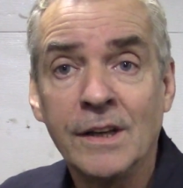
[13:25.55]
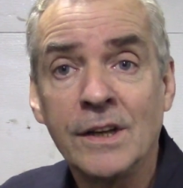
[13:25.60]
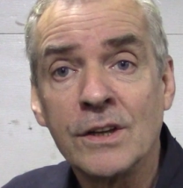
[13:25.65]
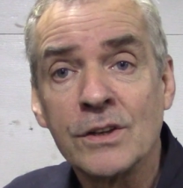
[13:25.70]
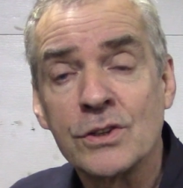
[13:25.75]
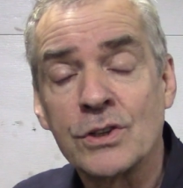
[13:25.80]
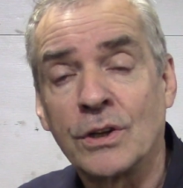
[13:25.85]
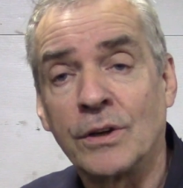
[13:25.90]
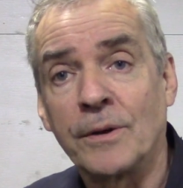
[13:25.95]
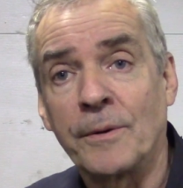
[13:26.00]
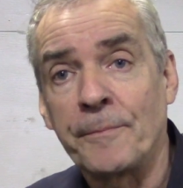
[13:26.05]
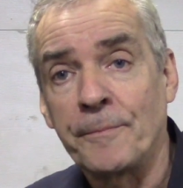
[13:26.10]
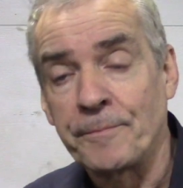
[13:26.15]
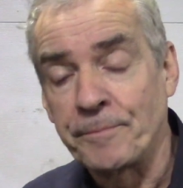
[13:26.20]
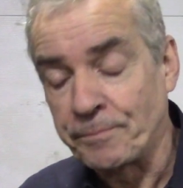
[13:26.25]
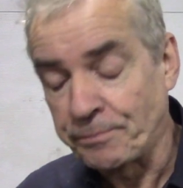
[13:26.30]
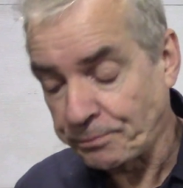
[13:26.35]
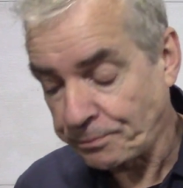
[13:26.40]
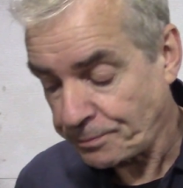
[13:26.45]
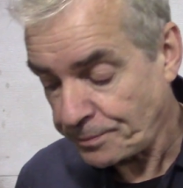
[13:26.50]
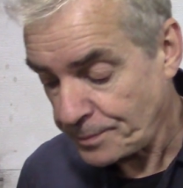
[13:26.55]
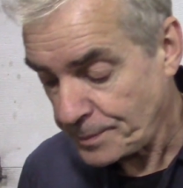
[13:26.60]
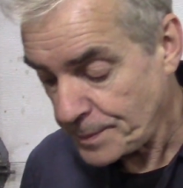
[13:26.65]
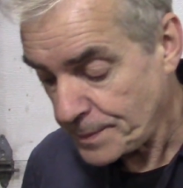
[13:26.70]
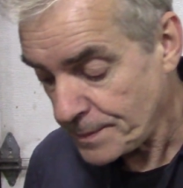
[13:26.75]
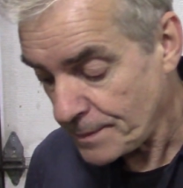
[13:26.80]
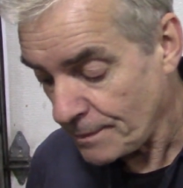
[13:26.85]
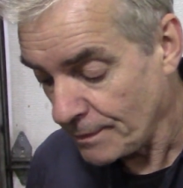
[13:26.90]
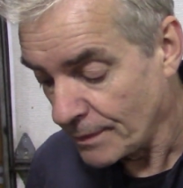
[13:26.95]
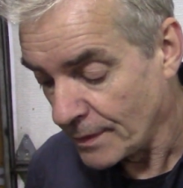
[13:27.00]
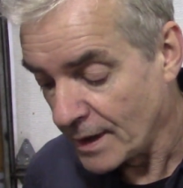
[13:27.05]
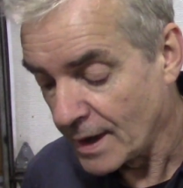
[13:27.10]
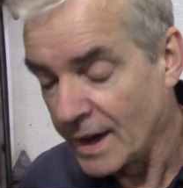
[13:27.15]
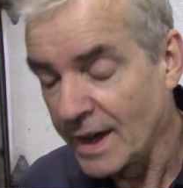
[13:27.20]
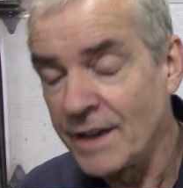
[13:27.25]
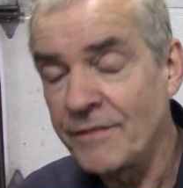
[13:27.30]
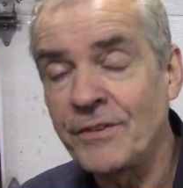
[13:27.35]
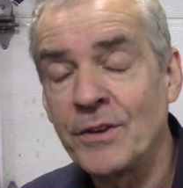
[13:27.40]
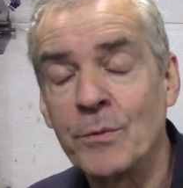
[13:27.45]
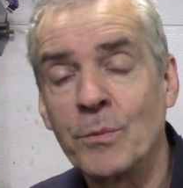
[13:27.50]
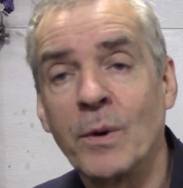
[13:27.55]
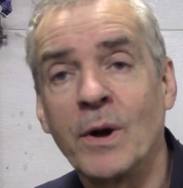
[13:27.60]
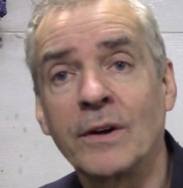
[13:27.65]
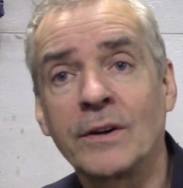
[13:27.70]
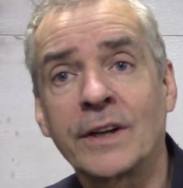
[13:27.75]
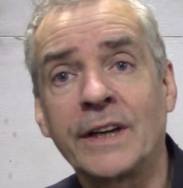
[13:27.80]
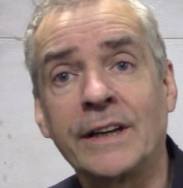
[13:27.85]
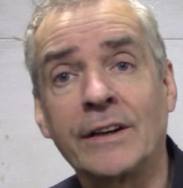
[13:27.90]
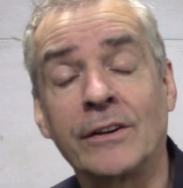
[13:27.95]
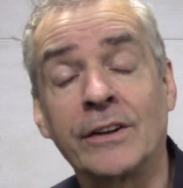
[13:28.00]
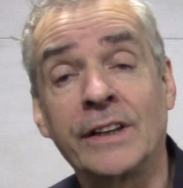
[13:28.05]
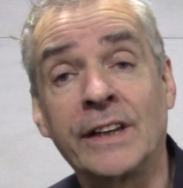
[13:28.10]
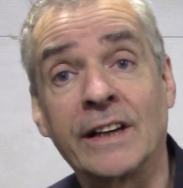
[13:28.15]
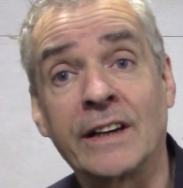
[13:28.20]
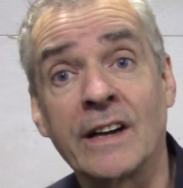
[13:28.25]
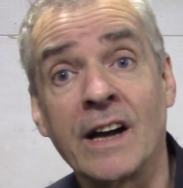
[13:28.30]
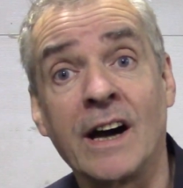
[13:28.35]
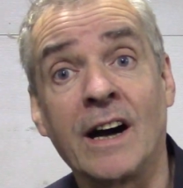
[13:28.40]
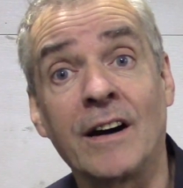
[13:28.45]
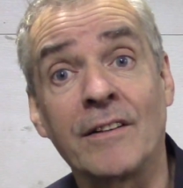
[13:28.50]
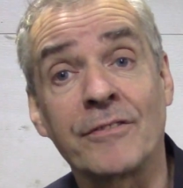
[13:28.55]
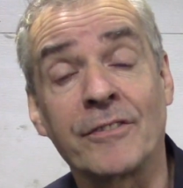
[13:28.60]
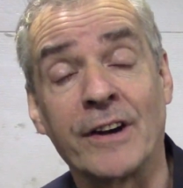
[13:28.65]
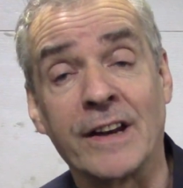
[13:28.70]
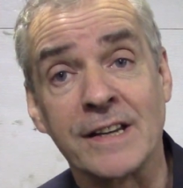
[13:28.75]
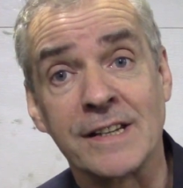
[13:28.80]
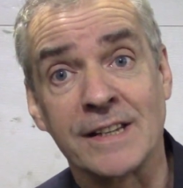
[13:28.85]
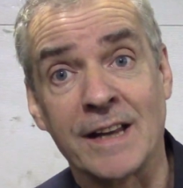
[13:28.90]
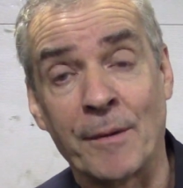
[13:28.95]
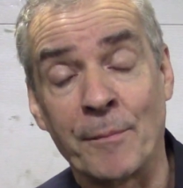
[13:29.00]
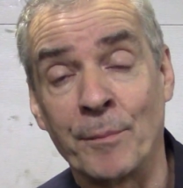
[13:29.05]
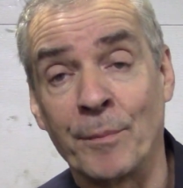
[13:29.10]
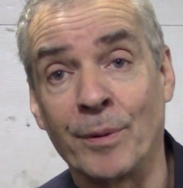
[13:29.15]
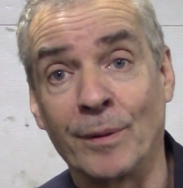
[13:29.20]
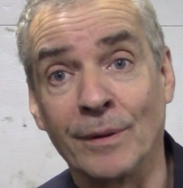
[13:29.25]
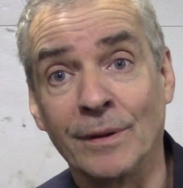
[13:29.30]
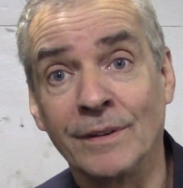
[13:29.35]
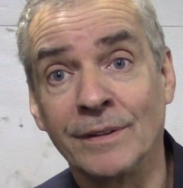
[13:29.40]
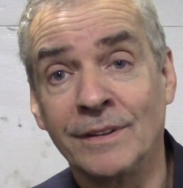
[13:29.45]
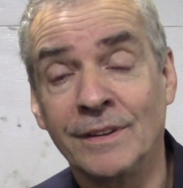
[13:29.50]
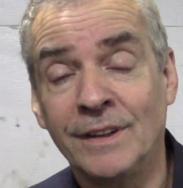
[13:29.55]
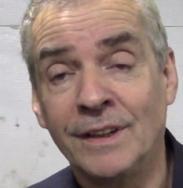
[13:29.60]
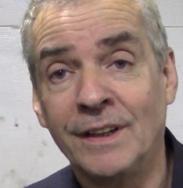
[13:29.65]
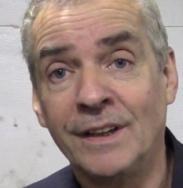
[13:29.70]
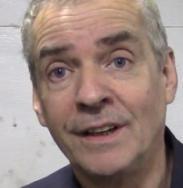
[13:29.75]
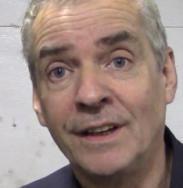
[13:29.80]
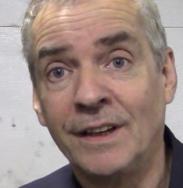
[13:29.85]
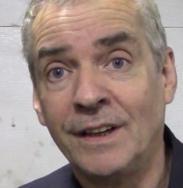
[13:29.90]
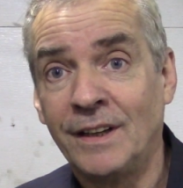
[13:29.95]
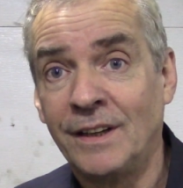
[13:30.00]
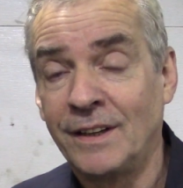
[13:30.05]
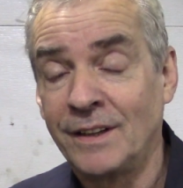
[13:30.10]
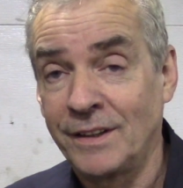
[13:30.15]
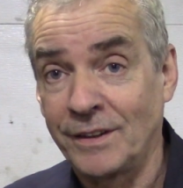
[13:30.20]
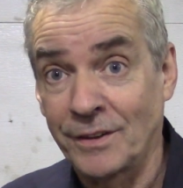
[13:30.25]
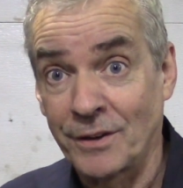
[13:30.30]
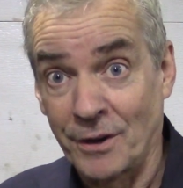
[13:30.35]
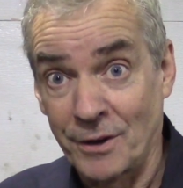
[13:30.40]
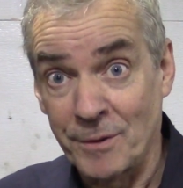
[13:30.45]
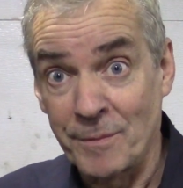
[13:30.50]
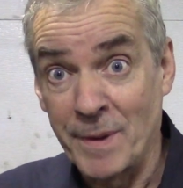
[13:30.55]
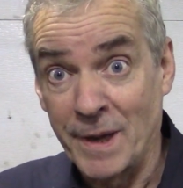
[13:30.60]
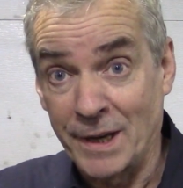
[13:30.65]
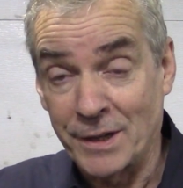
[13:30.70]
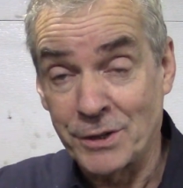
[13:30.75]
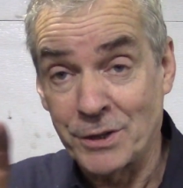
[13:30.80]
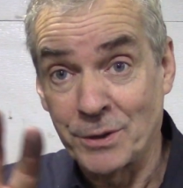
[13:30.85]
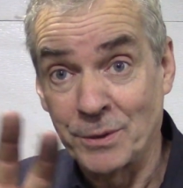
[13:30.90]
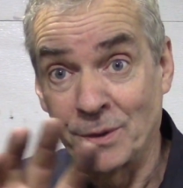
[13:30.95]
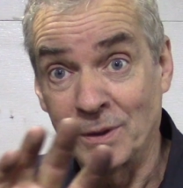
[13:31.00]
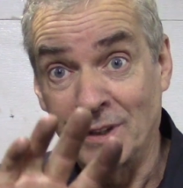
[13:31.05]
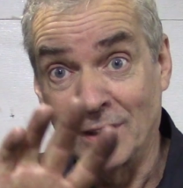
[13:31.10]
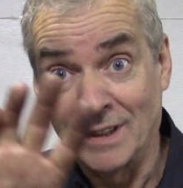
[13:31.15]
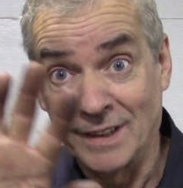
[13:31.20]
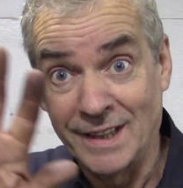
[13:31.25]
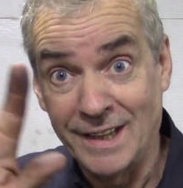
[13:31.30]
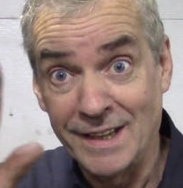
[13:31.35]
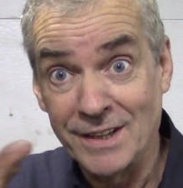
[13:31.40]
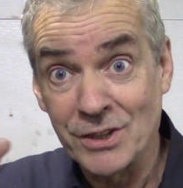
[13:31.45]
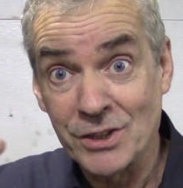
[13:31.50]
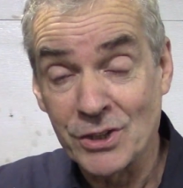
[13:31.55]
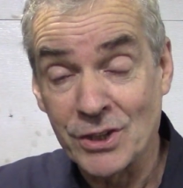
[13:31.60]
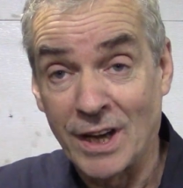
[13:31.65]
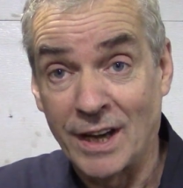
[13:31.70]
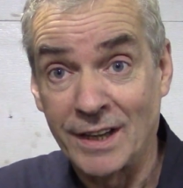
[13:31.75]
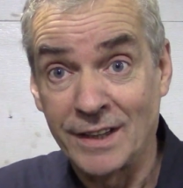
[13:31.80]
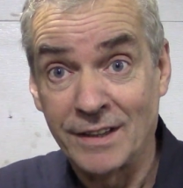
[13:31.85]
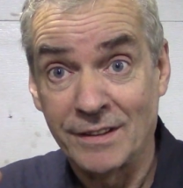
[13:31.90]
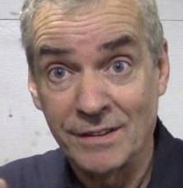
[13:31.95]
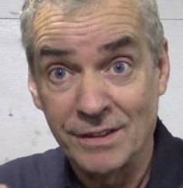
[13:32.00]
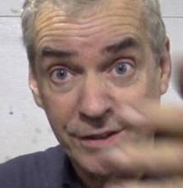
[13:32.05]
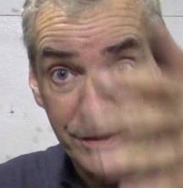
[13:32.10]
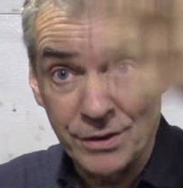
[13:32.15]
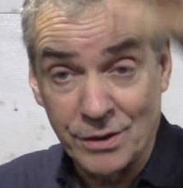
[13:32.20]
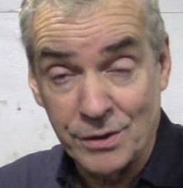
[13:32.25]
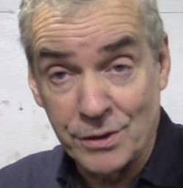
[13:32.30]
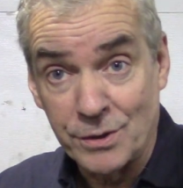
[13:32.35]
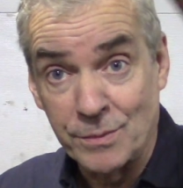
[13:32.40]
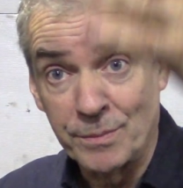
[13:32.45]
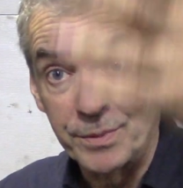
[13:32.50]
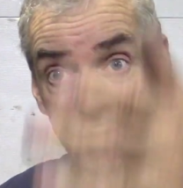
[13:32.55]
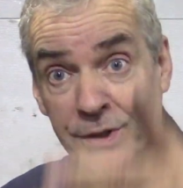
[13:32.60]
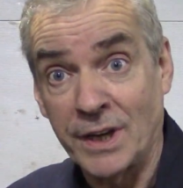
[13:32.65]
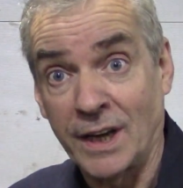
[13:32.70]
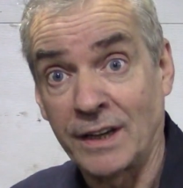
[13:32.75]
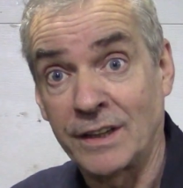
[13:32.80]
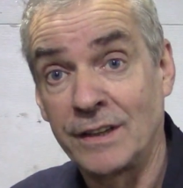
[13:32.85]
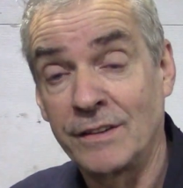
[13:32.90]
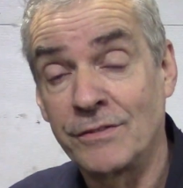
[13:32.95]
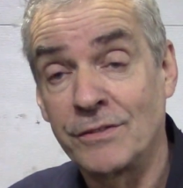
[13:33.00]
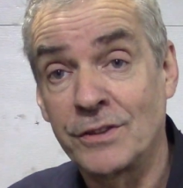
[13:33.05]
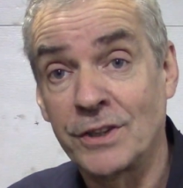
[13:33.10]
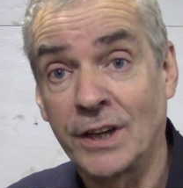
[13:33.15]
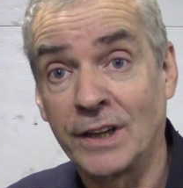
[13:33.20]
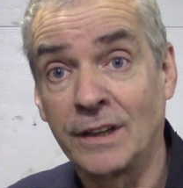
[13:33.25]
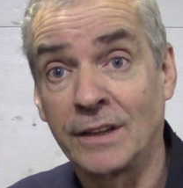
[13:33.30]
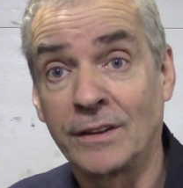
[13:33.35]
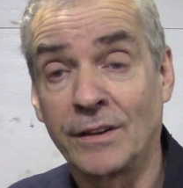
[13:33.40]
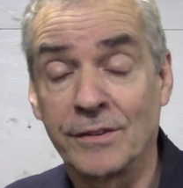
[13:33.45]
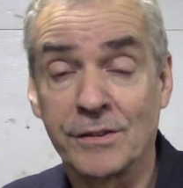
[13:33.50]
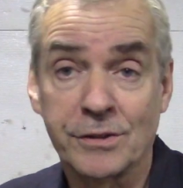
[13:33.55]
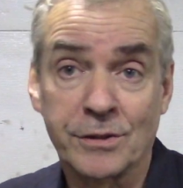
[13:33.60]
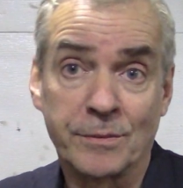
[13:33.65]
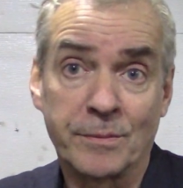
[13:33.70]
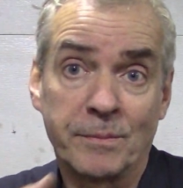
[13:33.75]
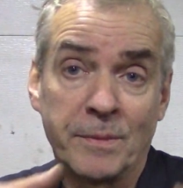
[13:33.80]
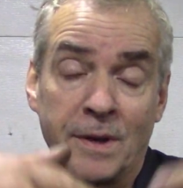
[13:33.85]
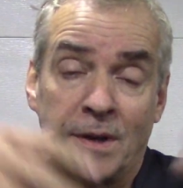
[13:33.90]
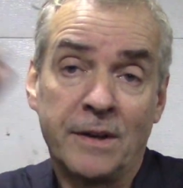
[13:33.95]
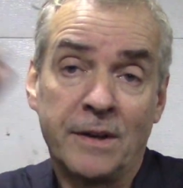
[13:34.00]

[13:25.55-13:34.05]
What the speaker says: So if you're working on your car, for example, you've got to make sure that the inside has got some protective shield on, some,